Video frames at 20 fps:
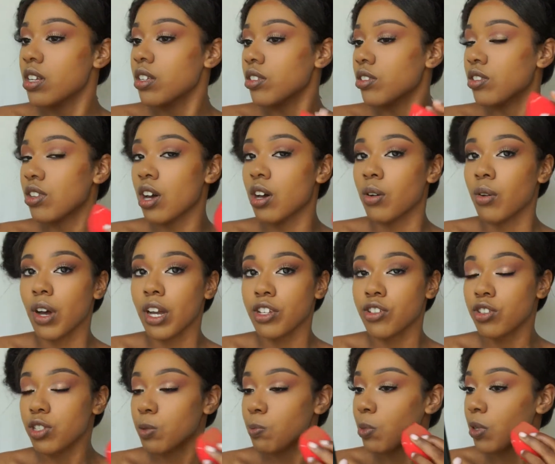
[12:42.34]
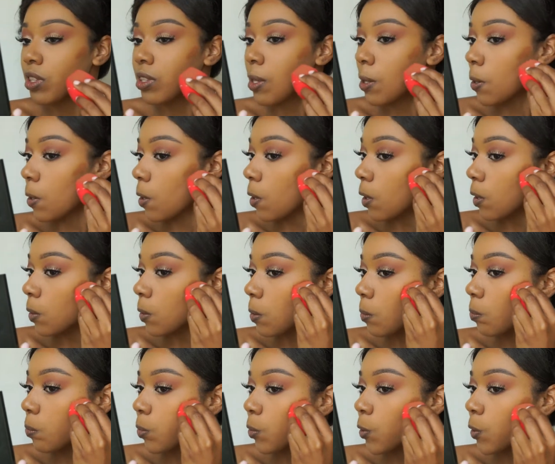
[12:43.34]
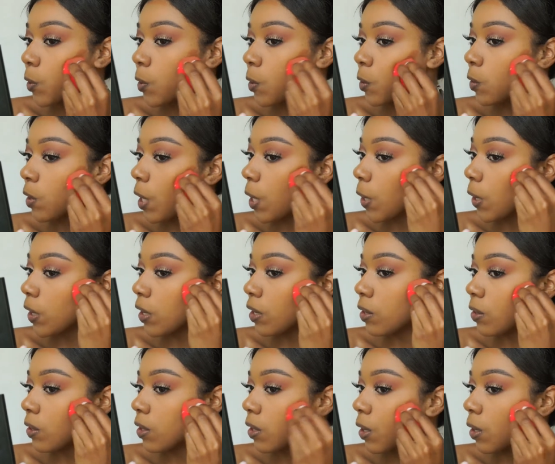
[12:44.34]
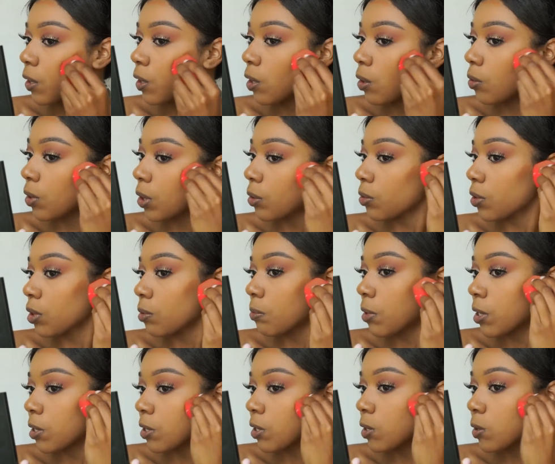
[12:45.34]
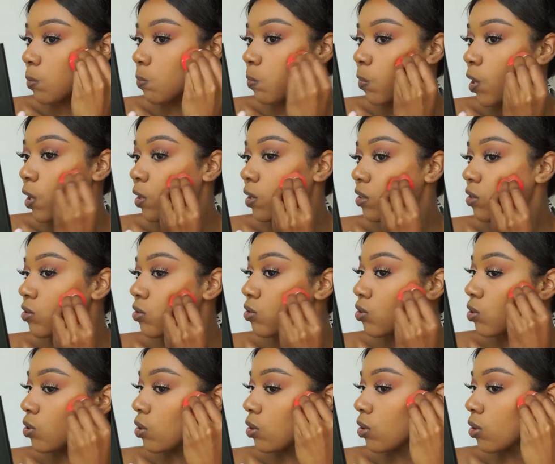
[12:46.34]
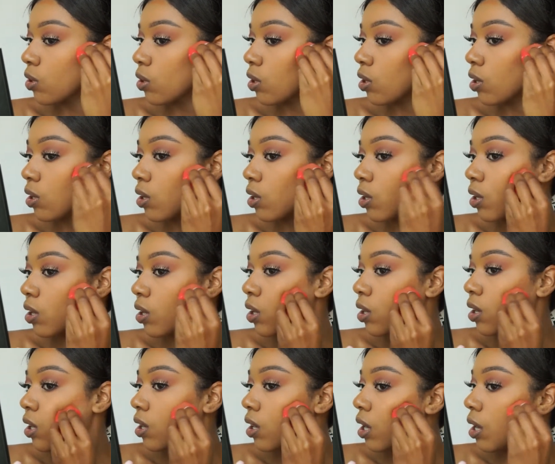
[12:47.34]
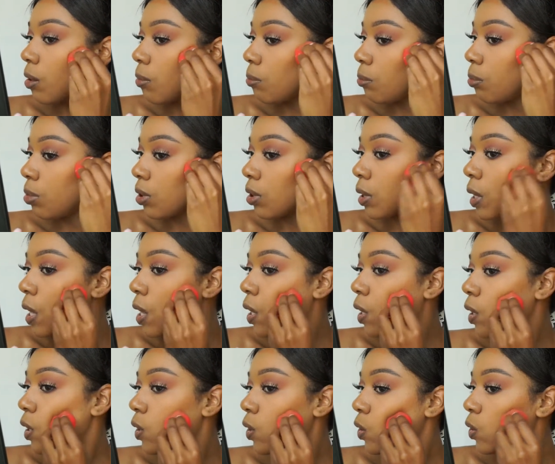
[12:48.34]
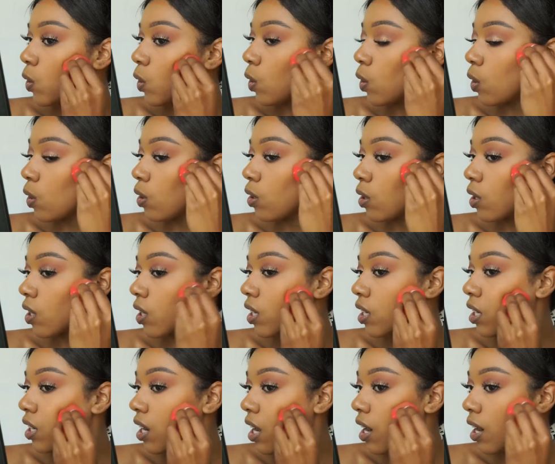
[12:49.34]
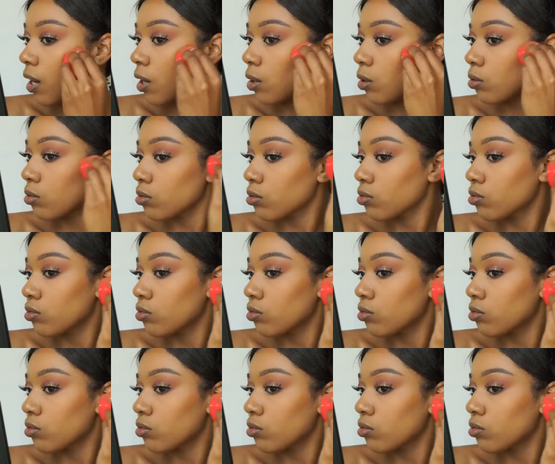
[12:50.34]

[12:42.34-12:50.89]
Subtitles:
So I just put that on pretty light, and then I go in with my sponge and blend it out.